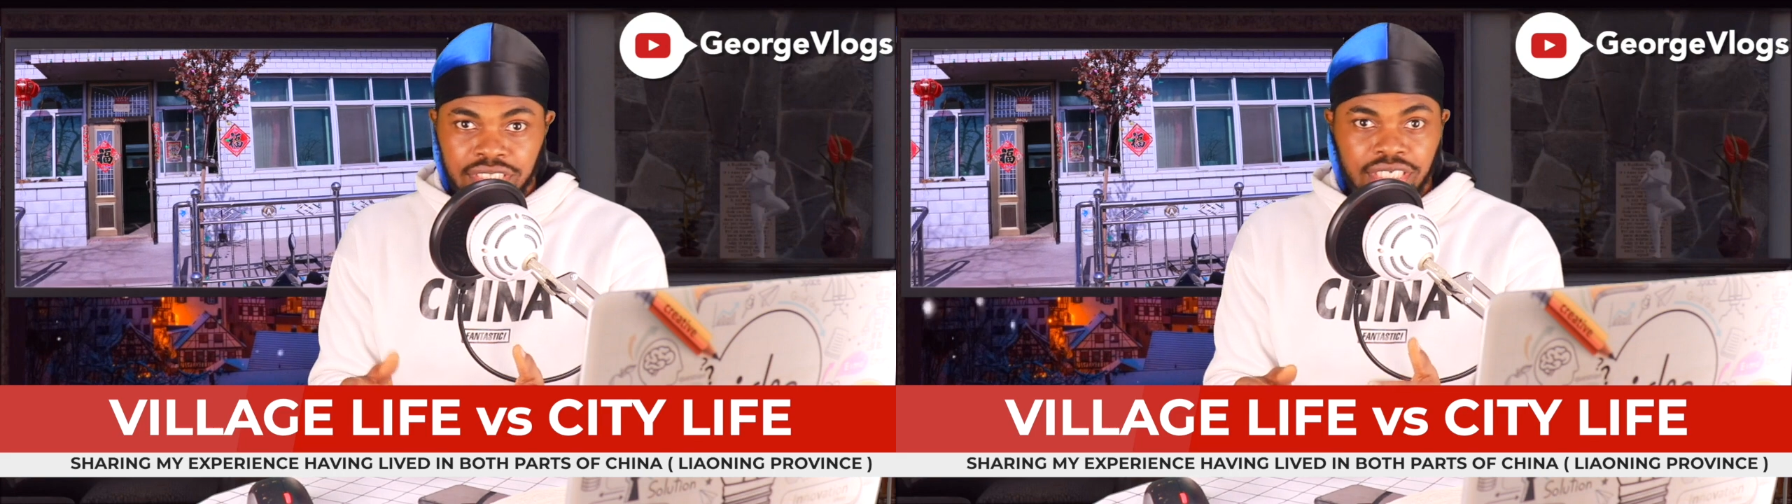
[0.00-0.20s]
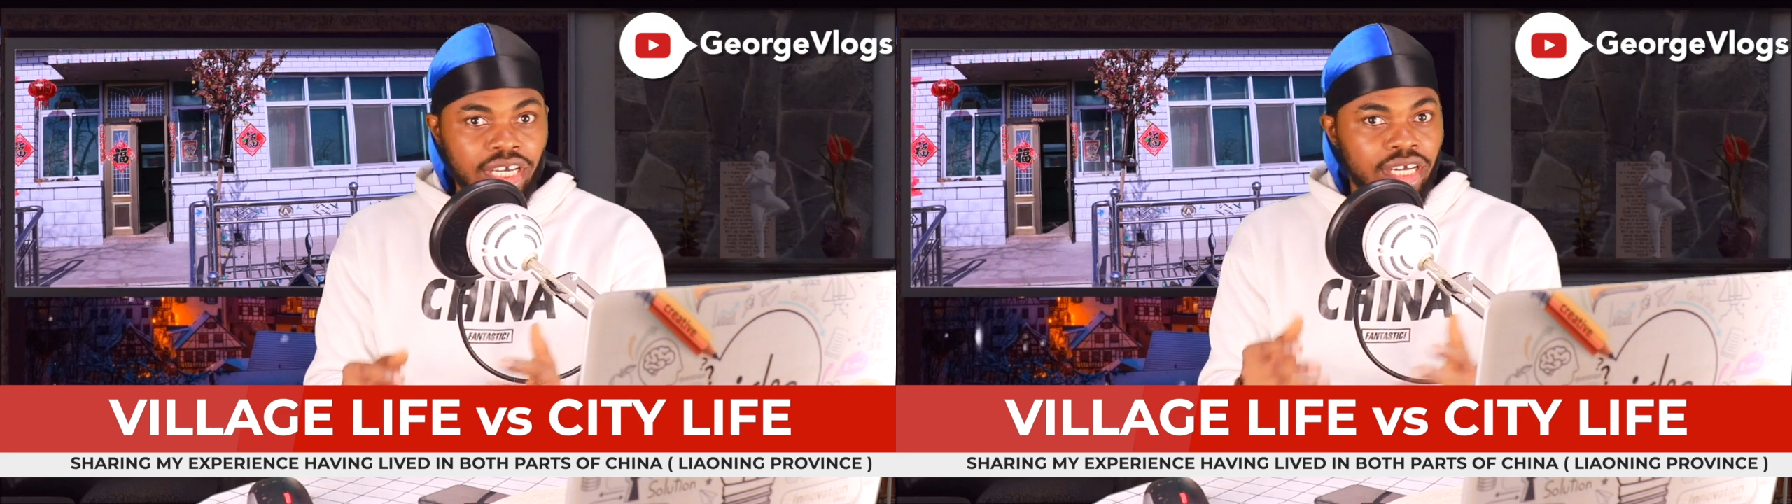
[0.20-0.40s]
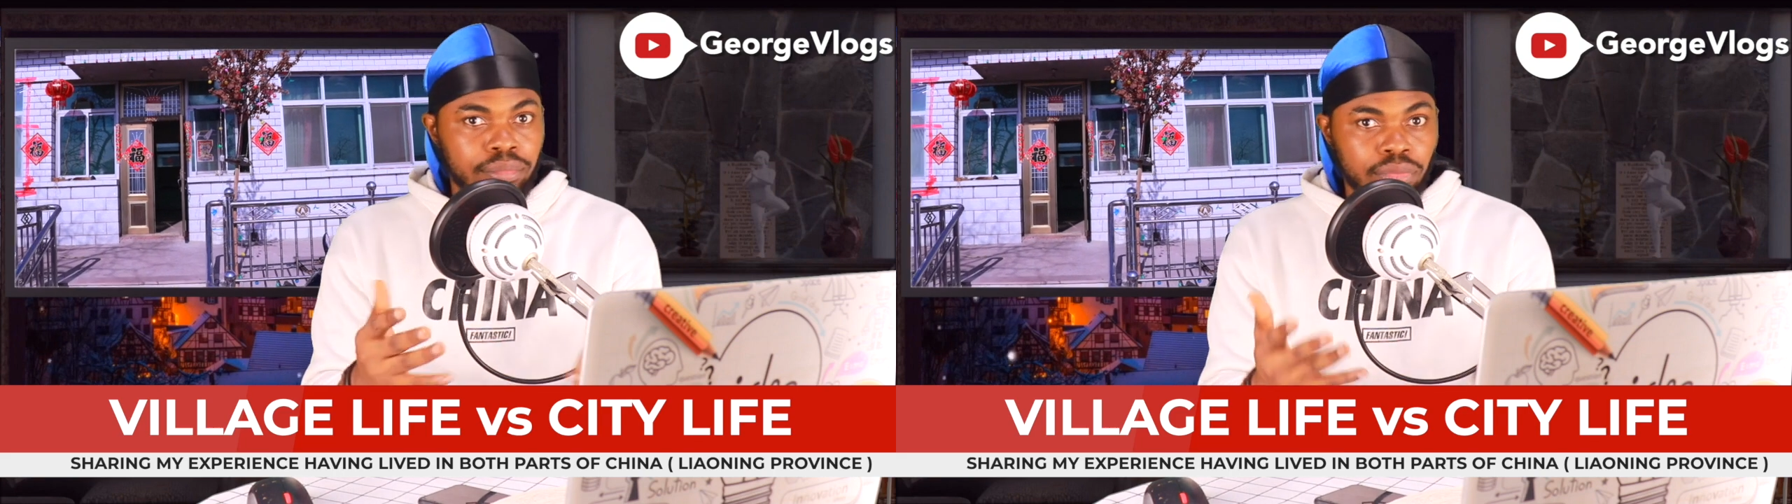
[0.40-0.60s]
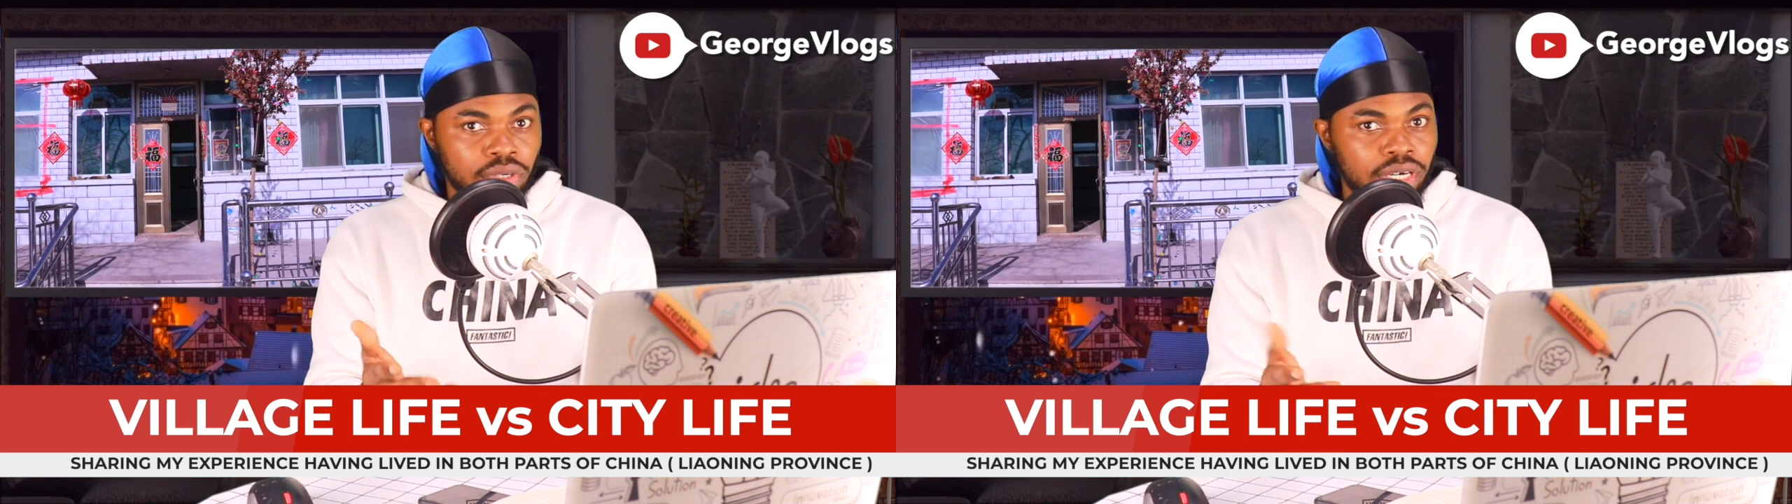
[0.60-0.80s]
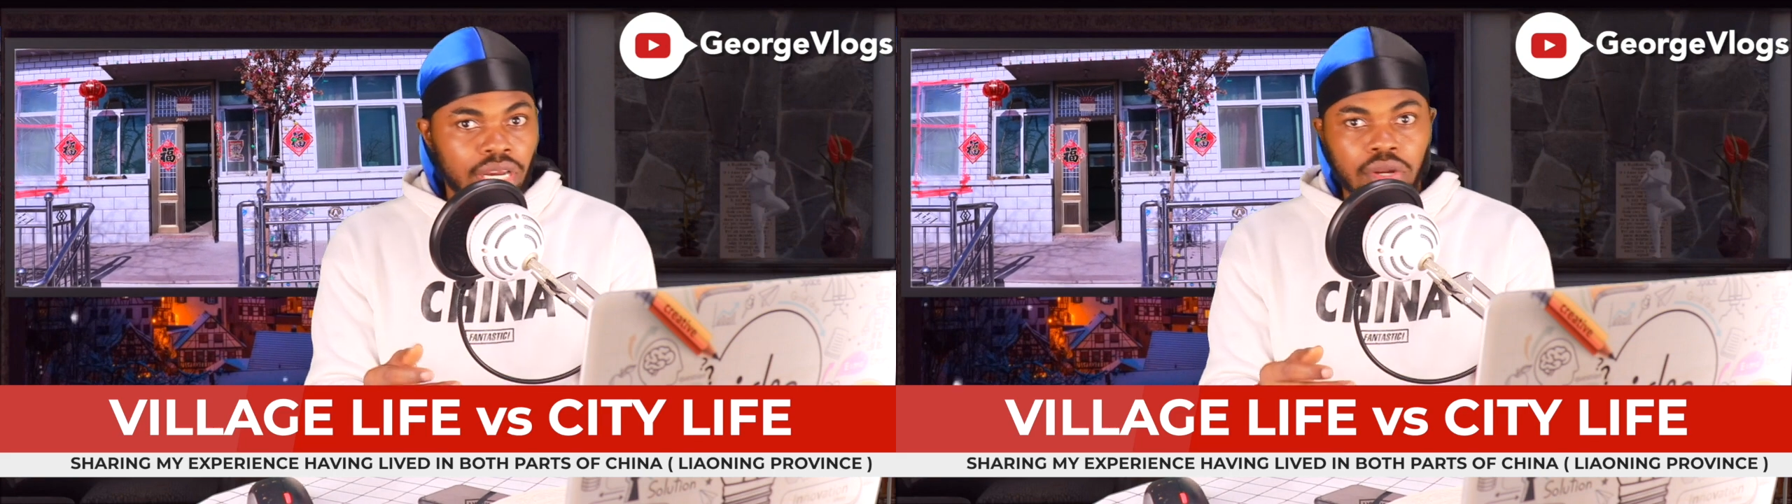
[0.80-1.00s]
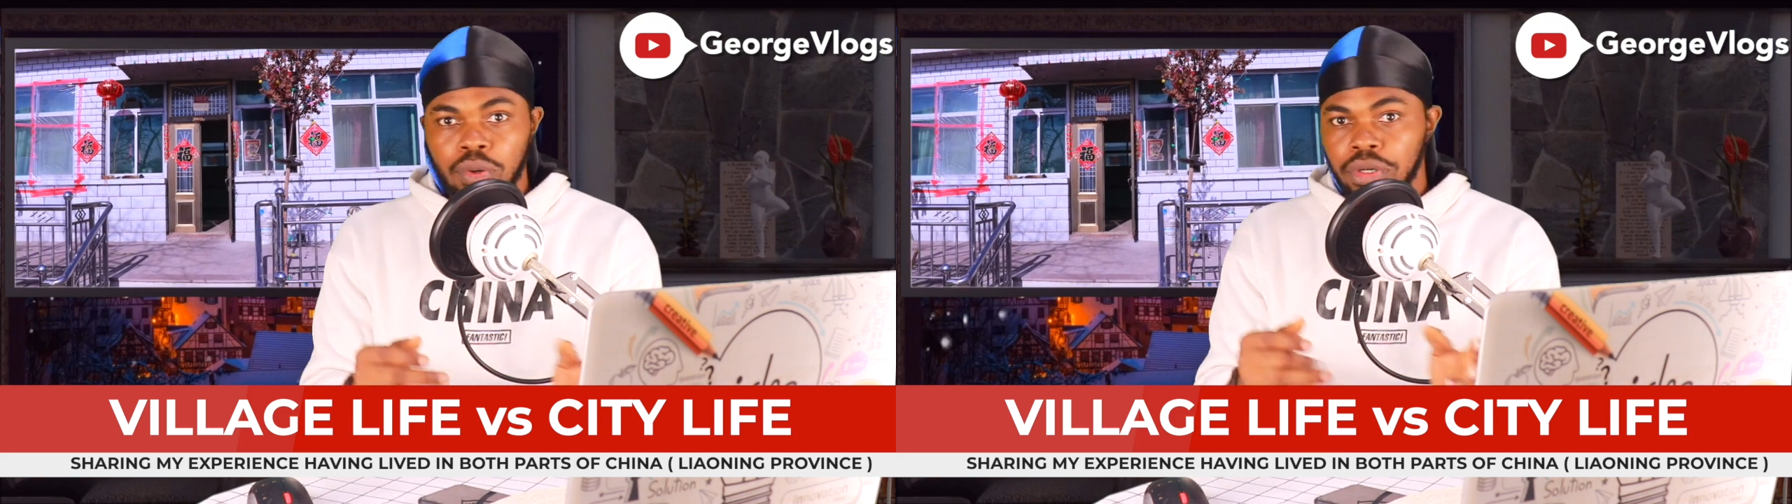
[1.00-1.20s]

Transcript: either a bungalow,